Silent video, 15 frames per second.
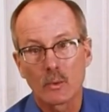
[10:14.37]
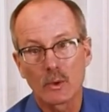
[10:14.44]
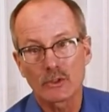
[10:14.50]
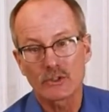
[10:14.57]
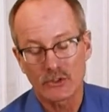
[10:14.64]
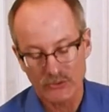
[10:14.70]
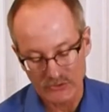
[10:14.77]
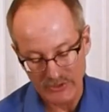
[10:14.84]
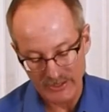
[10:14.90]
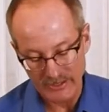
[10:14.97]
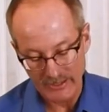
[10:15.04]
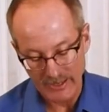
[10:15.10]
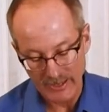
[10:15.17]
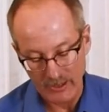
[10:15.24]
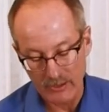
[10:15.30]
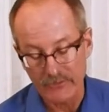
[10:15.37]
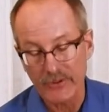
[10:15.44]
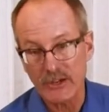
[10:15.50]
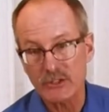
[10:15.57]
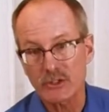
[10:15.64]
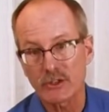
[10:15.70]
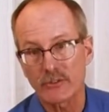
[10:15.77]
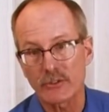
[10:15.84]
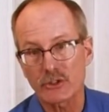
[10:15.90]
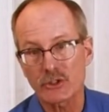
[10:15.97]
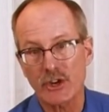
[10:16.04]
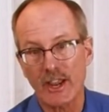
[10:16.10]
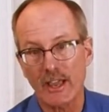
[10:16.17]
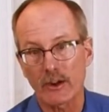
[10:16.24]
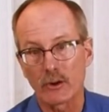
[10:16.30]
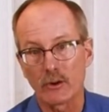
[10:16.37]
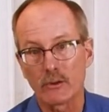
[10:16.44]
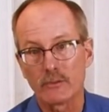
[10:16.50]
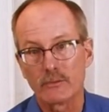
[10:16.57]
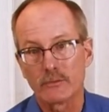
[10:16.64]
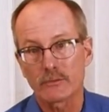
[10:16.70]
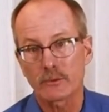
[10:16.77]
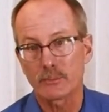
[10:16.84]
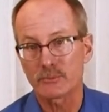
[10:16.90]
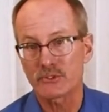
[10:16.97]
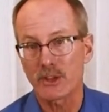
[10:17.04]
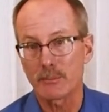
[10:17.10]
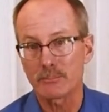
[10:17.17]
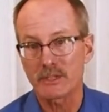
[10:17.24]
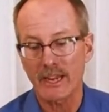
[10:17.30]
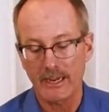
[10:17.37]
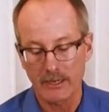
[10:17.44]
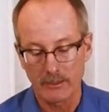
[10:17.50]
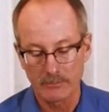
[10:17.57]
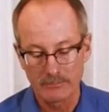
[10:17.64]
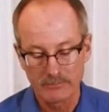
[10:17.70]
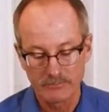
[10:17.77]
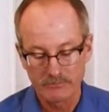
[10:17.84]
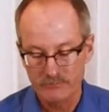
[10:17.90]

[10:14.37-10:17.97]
which is the elevation of the channel from some datum.